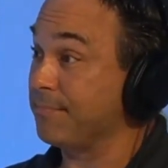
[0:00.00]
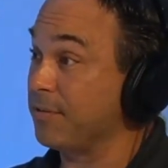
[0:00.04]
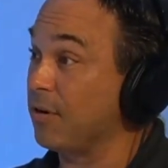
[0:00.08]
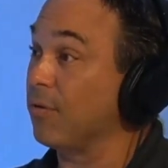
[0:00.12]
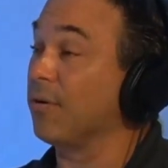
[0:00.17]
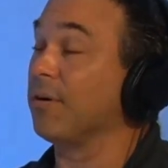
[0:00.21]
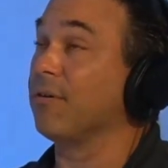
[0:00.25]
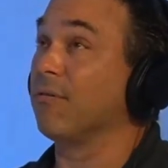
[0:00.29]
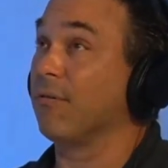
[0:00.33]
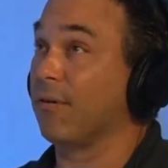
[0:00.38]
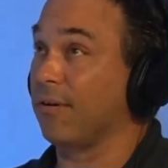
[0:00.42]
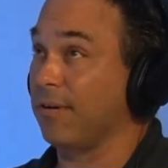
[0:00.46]

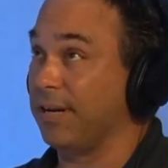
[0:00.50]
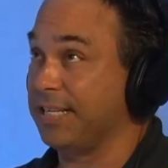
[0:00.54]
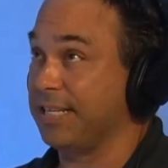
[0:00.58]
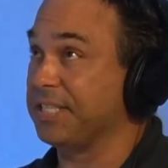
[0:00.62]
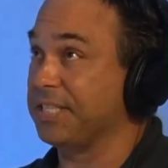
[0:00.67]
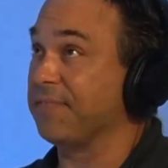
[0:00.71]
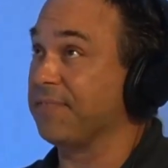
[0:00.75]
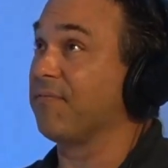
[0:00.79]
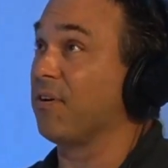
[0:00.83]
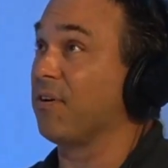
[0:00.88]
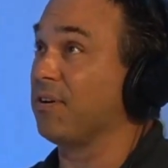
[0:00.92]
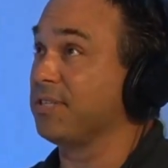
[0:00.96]
Or it's
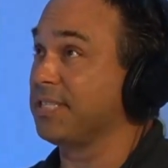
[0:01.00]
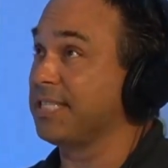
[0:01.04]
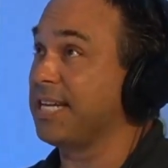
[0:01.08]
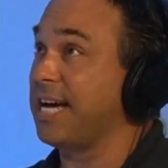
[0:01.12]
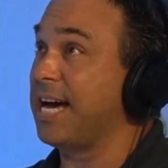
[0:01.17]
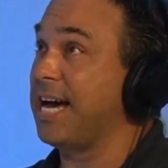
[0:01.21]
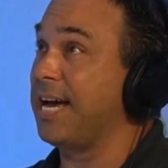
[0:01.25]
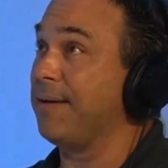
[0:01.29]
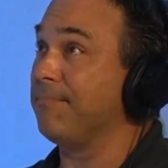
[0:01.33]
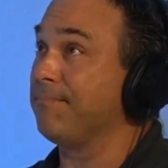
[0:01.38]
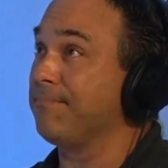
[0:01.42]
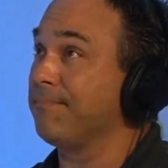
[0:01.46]
the first
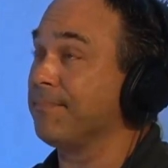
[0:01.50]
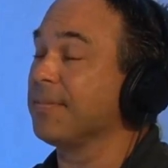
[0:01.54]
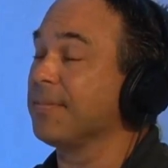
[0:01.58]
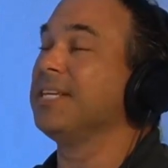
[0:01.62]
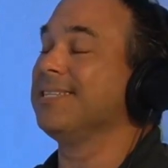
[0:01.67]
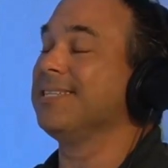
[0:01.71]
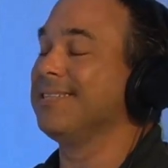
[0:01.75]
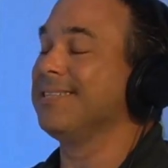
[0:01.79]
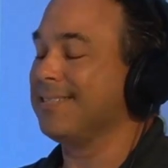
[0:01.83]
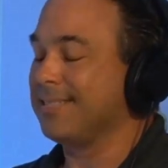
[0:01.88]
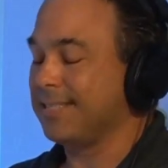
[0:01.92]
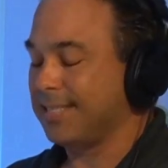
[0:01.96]
time
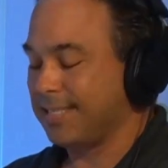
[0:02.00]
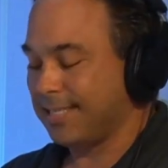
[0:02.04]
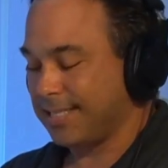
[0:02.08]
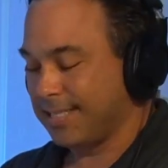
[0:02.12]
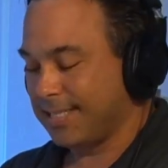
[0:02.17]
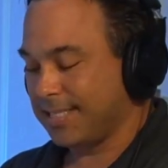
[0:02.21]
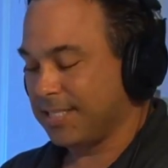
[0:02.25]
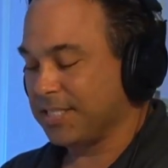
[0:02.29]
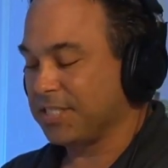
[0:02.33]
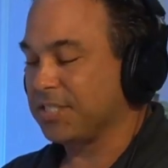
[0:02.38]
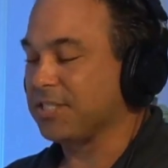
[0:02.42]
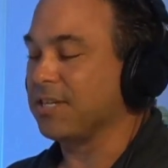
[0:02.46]

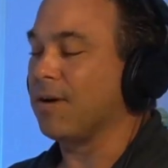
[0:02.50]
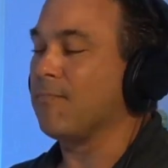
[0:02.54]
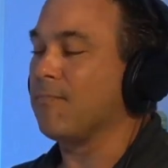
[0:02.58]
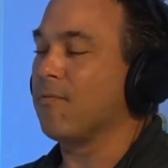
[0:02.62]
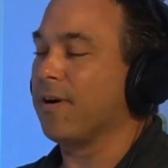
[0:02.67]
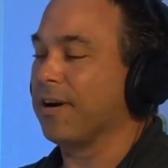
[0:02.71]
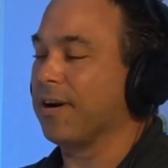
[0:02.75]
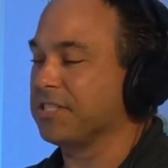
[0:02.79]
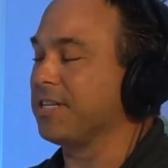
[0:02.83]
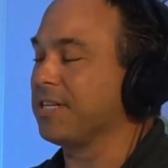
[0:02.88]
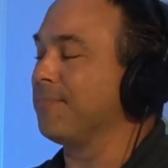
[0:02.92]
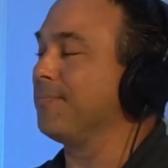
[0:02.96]

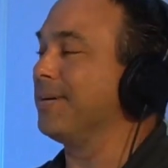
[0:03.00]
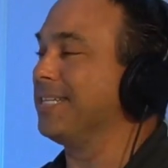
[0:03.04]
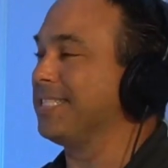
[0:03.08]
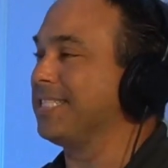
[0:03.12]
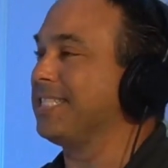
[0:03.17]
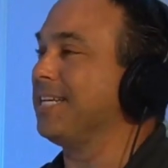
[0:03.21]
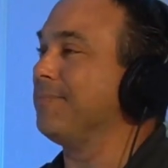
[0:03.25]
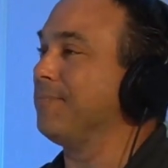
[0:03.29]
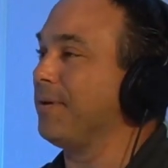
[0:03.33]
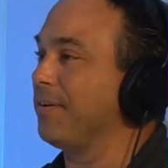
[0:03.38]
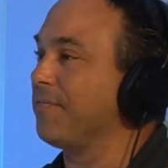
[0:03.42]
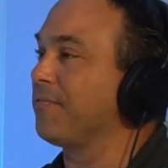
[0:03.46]
somewhere somebody's
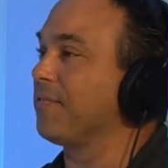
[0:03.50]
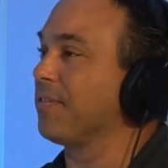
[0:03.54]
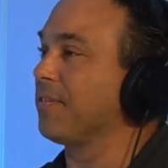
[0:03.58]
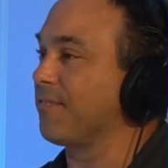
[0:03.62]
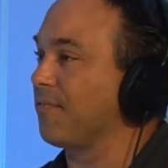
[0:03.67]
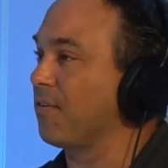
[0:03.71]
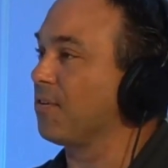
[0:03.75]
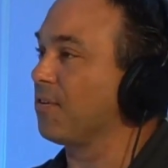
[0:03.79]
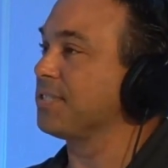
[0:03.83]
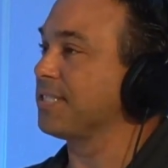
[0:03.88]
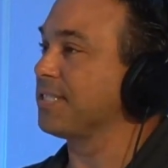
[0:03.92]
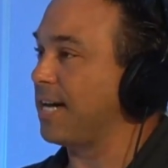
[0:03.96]
seeing me for the
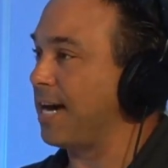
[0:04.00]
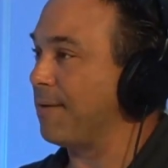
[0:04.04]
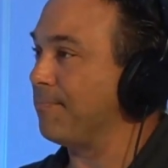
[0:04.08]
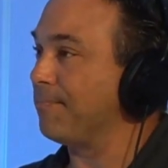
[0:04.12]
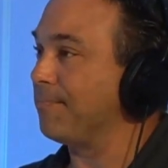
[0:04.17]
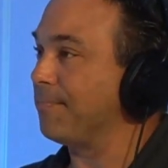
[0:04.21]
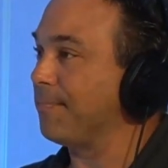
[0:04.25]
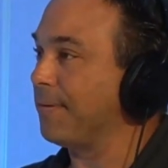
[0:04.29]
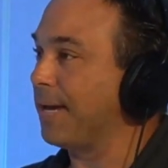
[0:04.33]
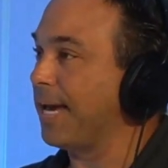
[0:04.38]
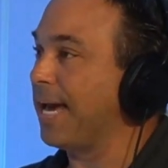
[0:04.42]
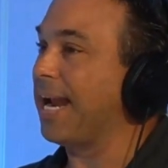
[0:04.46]
first time,
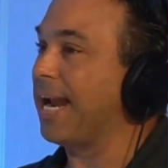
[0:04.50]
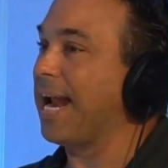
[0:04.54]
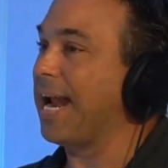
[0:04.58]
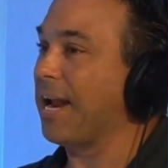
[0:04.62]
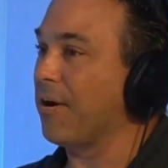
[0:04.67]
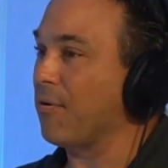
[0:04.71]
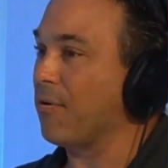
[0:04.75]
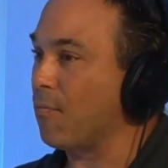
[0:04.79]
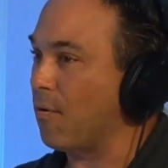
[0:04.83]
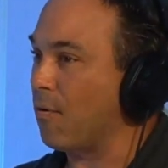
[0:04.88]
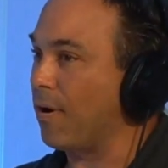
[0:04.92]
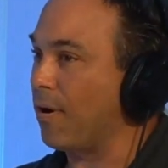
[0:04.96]
and I
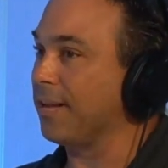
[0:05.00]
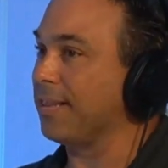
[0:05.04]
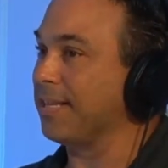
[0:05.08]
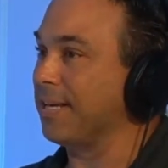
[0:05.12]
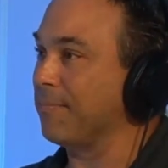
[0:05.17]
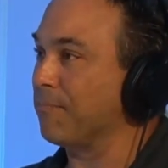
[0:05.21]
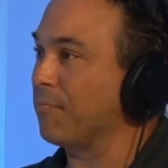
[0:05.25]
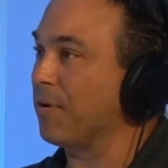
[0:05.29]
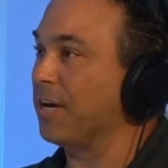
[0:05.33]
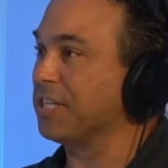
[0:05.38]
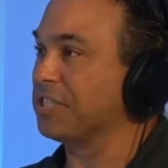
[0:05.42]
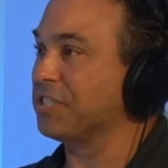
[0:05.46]
don't want the
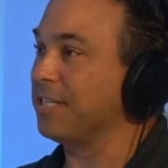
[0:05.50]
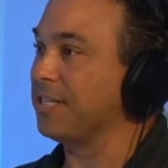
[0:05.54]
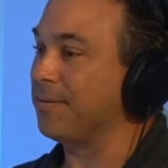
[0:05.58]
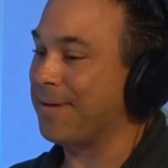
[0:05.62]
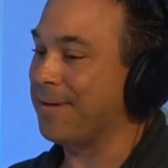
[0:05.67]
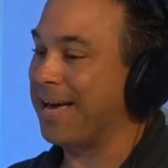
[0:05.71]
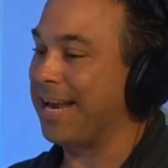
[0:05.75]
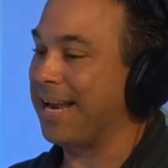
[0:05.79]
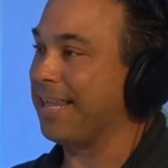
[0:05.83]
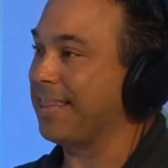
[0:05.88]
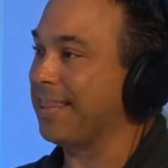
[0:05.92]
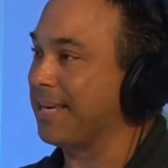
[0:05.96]
impression of
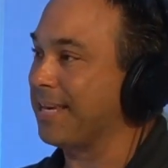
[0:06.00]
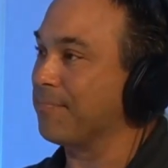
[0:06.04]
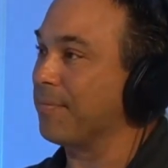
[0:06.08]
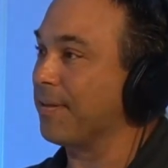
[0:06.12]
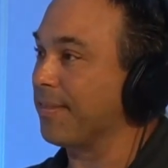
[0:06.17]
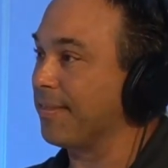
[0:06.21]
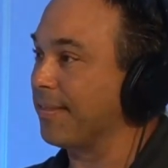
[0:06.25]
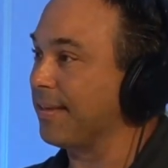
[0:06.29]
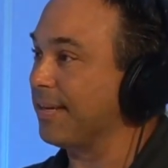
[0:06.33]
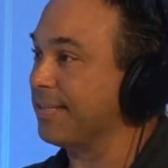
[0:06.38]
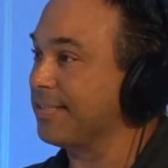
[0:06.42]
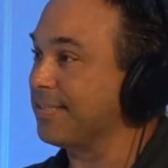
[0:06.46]
them anything
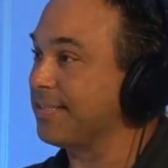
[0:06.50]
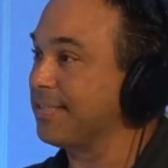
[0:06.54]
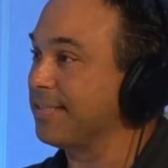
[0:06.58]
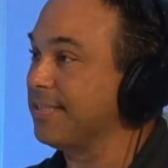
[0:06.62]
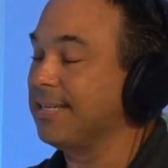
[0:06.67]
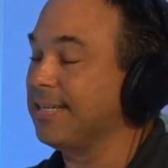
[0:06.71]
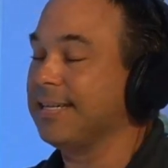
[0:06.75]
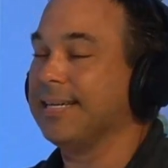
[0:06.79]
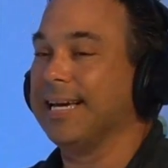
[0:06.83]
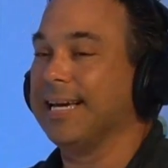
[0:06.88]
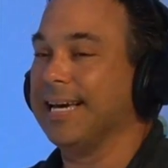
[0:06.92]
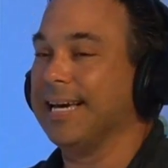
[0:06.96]
but this.
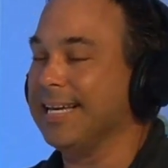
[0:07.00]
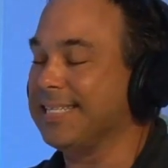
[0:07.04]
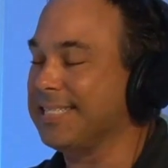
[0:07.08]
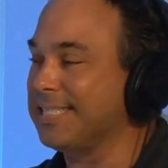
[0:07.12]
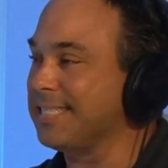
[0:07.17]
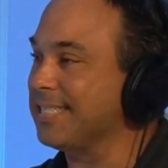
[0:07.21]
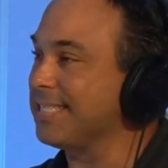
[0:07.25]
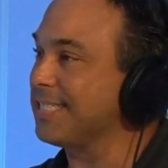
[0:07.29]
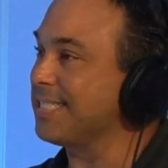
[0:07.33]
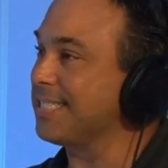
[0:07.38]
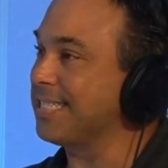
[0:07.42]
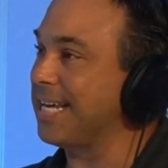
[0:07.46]

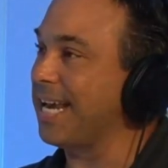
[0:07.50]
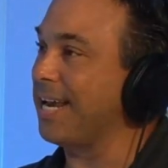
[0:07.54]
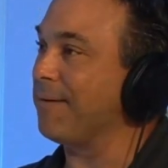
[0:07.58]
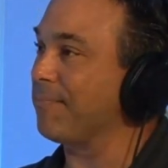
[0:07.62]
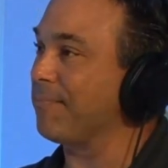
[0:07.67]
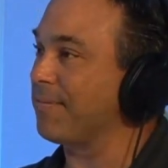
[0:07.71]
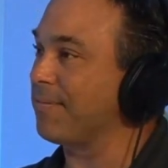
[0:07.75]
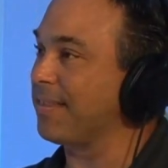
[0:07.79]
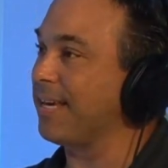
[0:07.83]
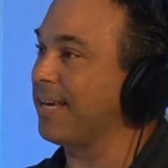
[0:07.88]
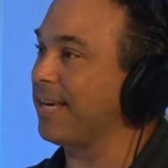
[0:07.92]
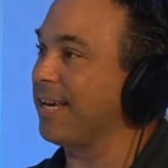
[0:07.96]
It's the
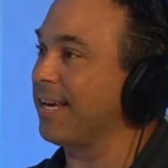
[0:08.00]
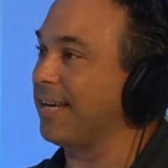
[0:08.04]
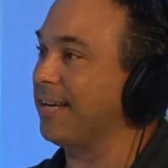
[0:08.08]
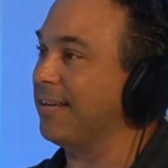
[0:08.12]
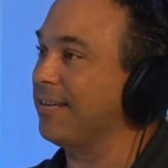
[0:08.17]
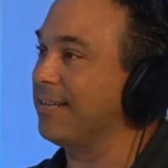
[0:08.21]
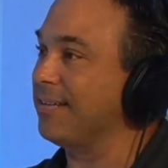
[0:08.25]
same thing.